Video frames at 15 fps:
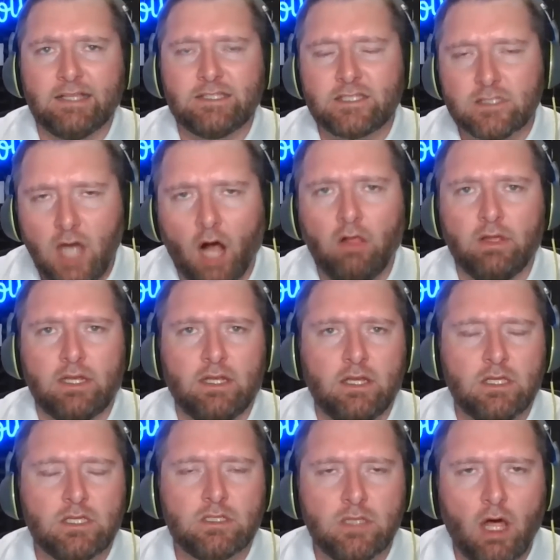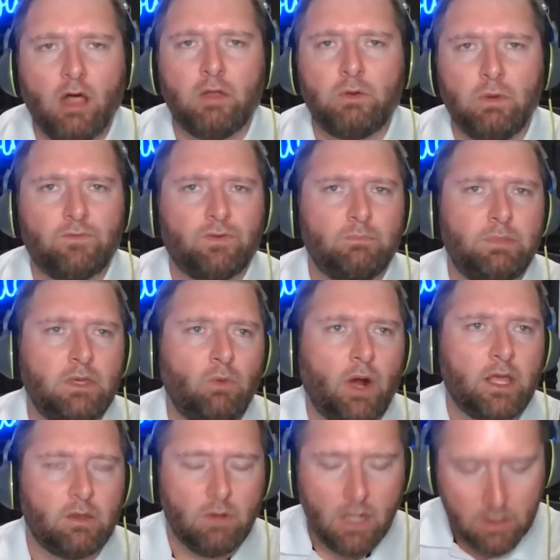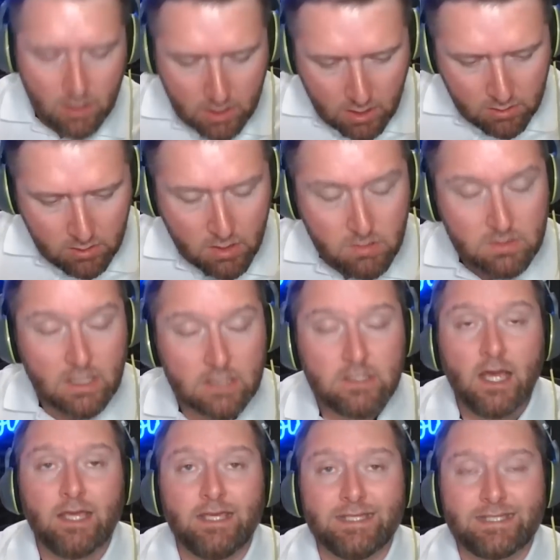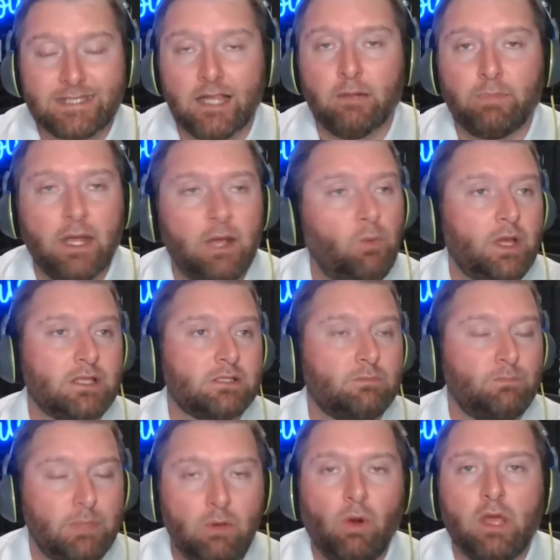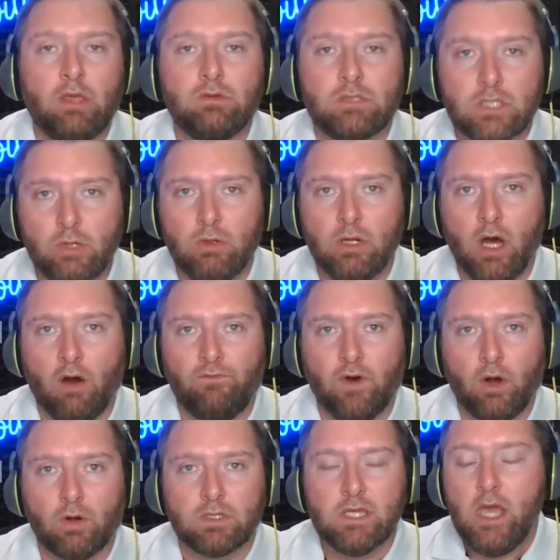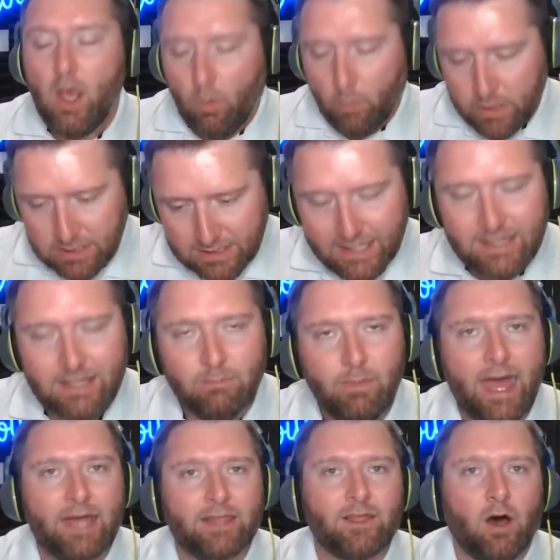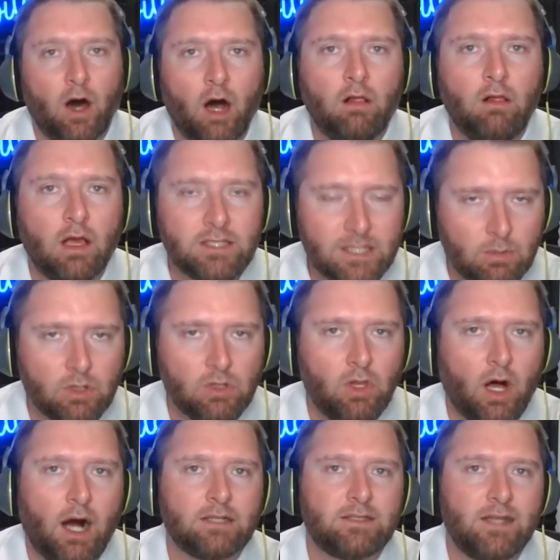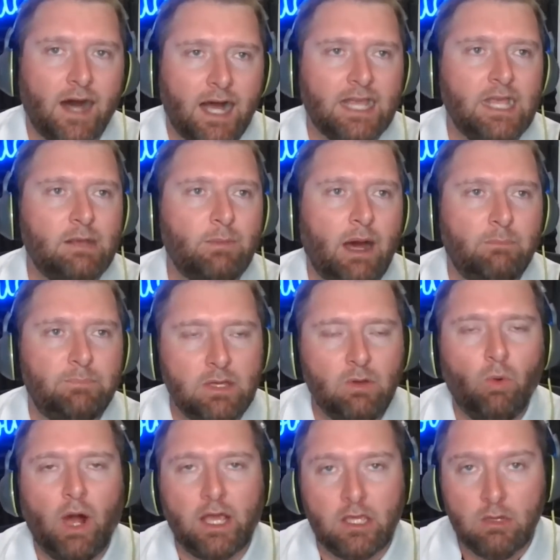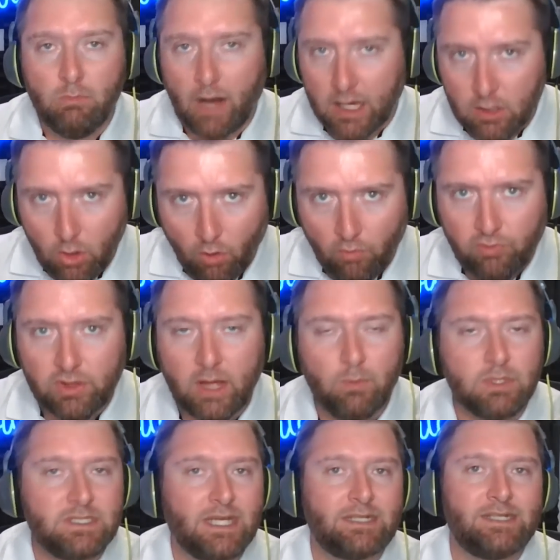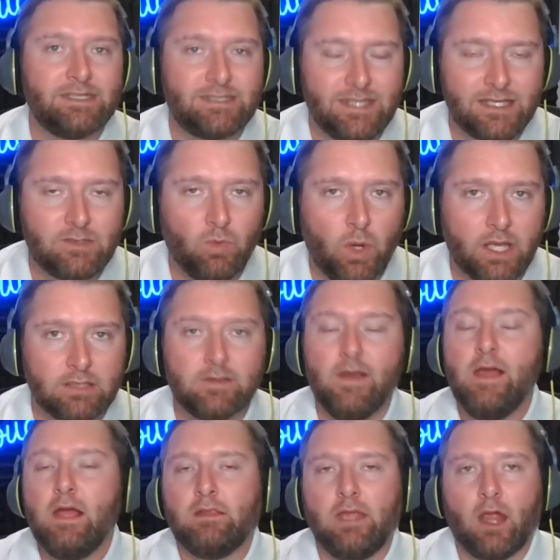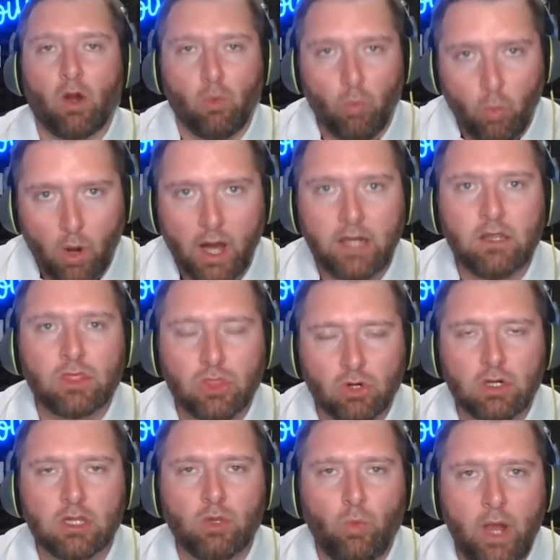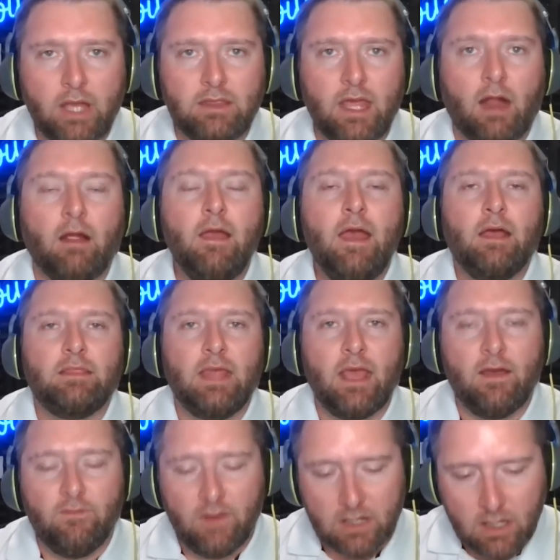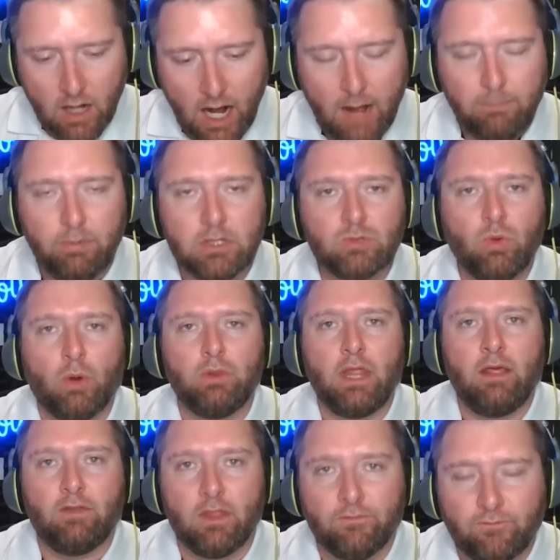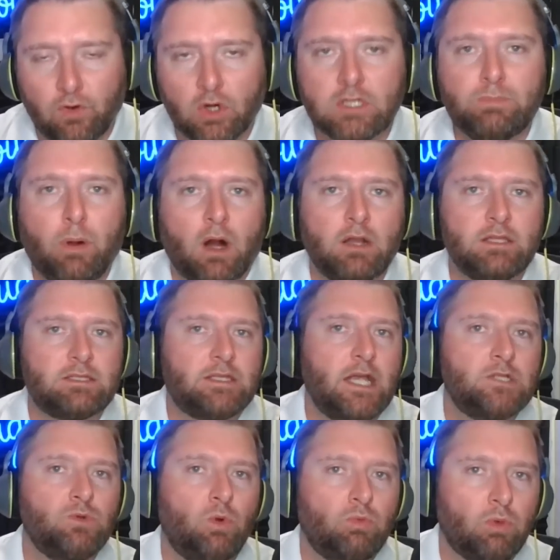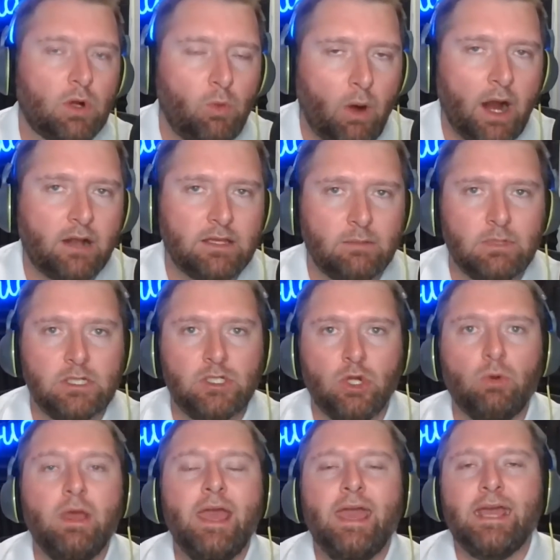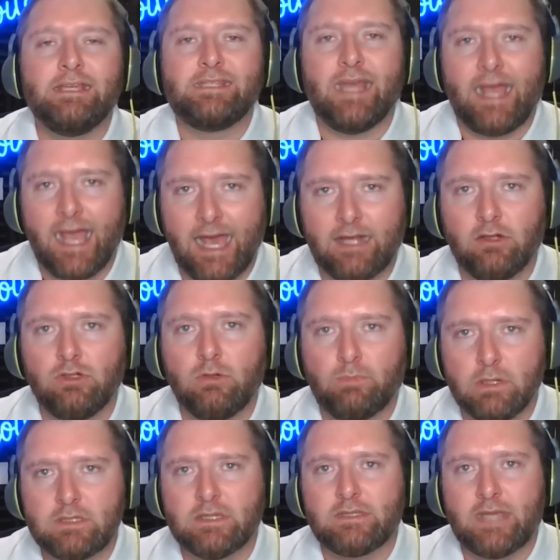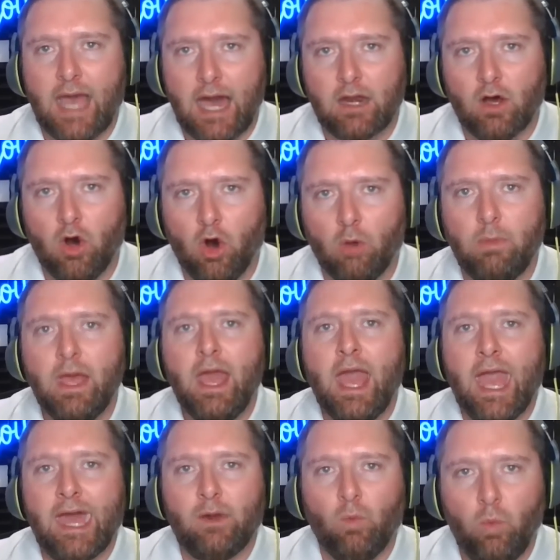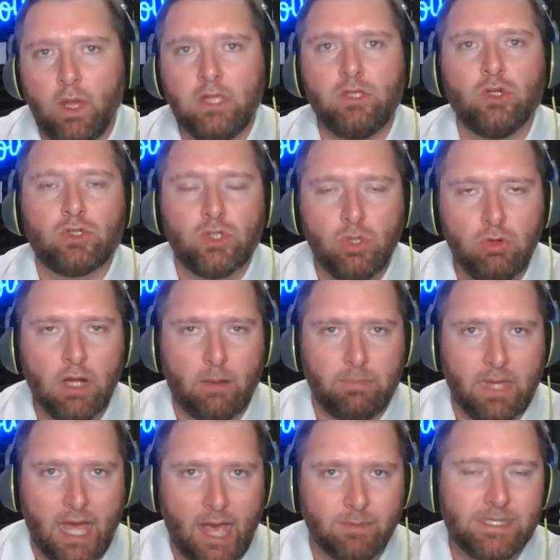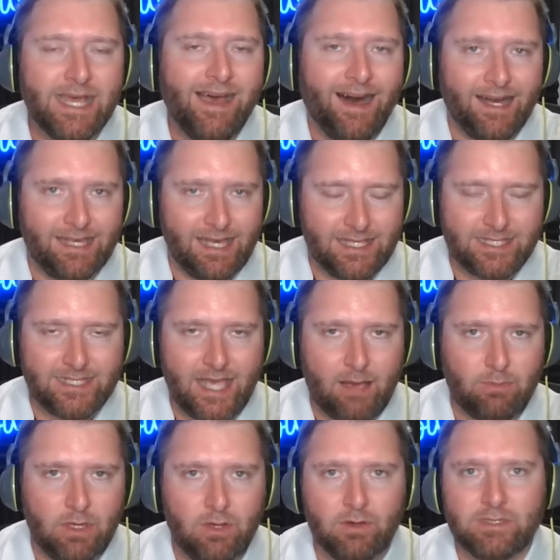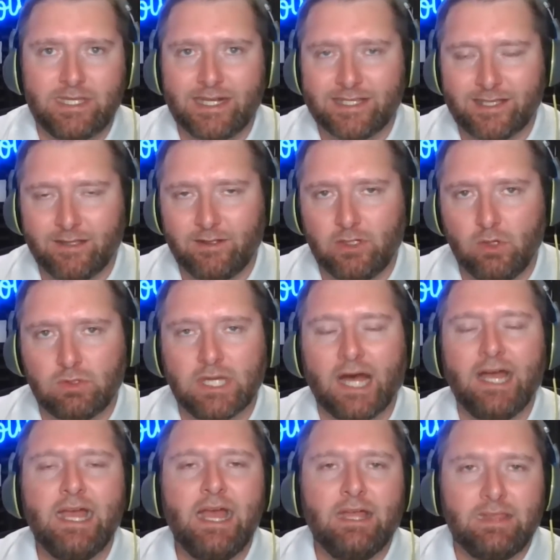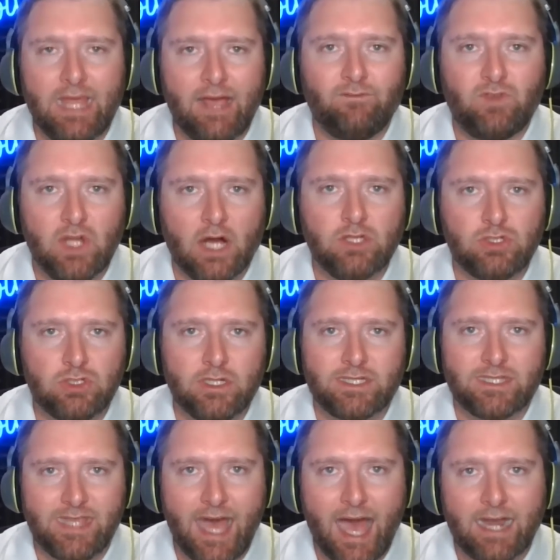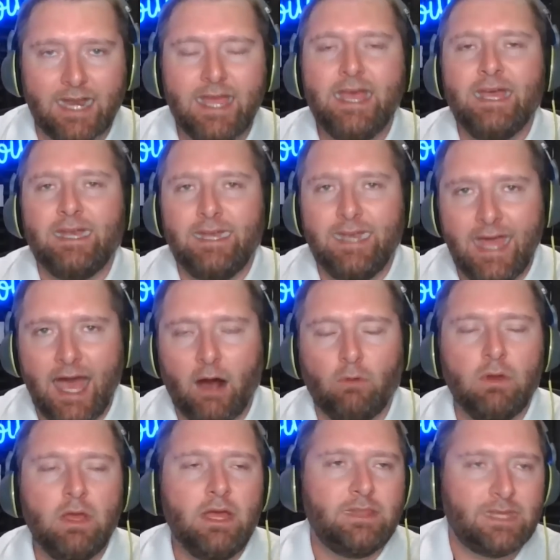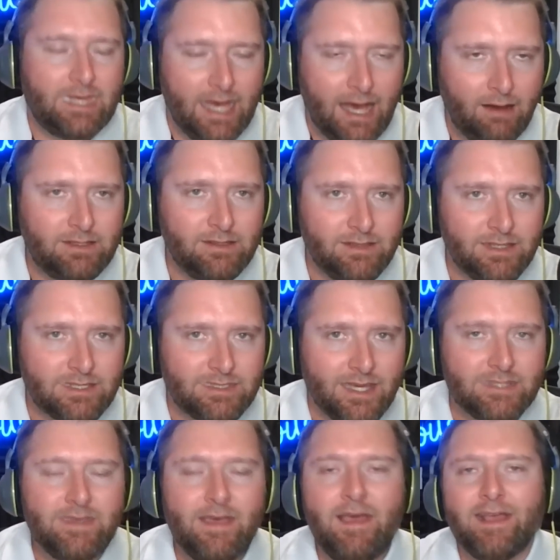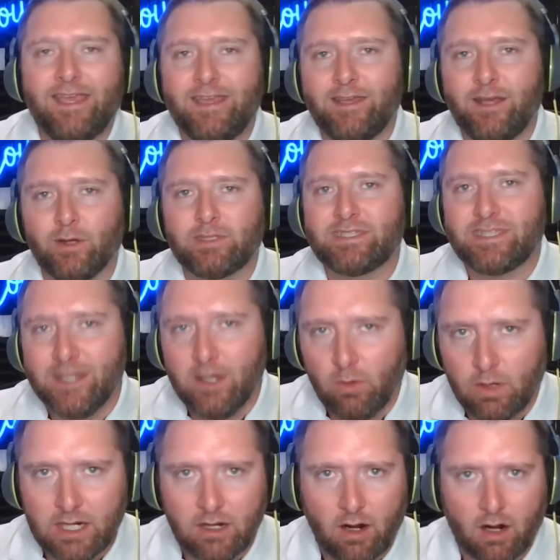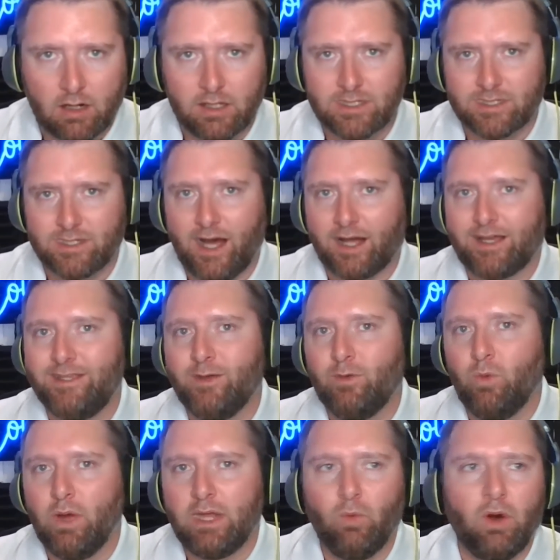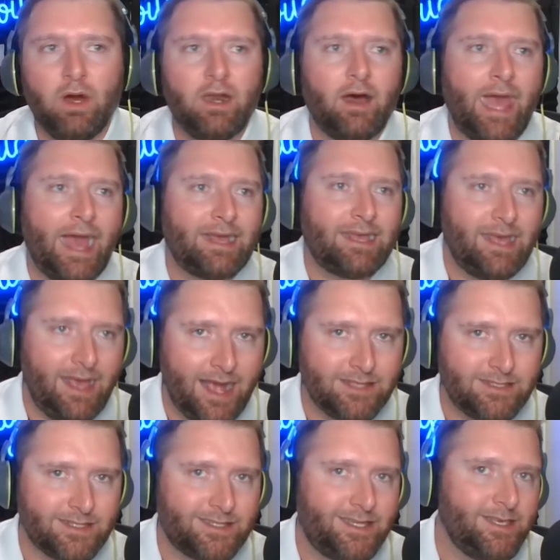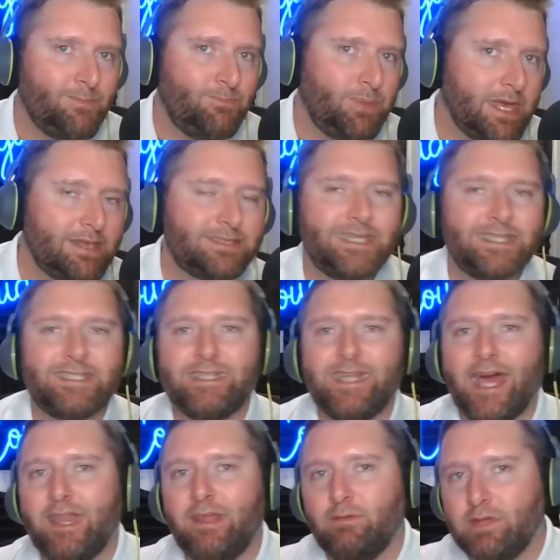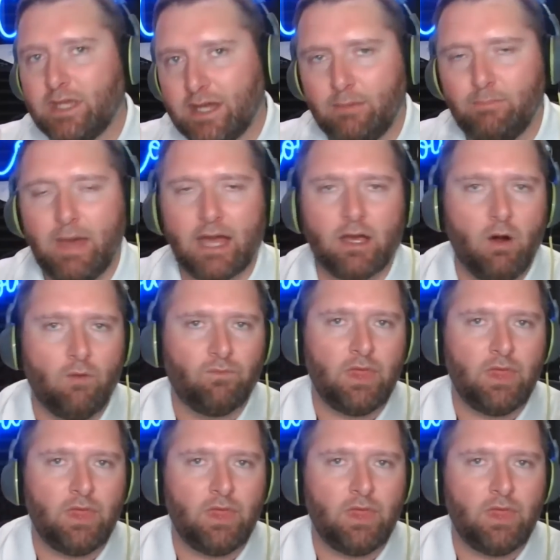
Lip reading: solid win for BYU. The good news is you celebrate wins. BYU's 2-0, folks. We did the math all summer long talking about BYU. My goal for them was to get to 6 wins. They are 1/3 of the way there. They have accomplished what the first part of the schedule required them to do, is to handle your business at home and win your tune-up games against Sam Houston and Southern Utah. They have done just that. Now, the calculus is, can you go steal one in Arkansas? Can you win one at Kansas? Can you beat Cincinnati when you come back home